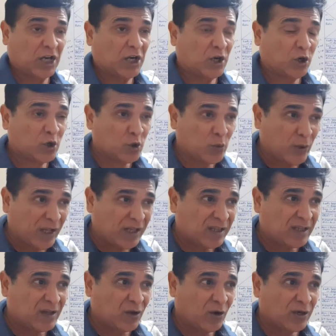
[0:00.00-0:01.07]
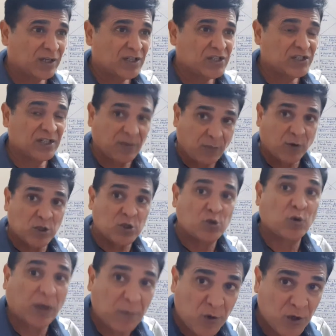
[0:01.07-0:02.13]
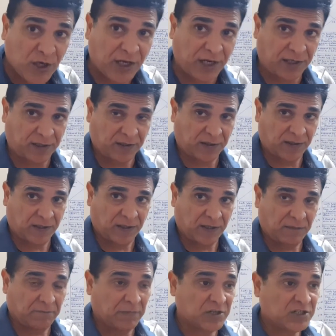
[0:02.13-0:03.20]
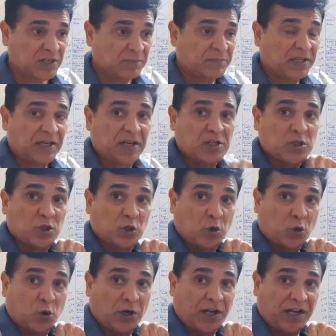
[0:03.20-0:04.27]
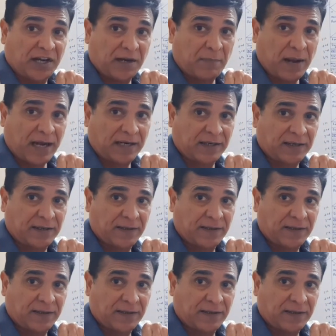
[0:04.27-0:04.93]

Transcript: Now 12th Lord, she wants to communicate, but something is holding her back.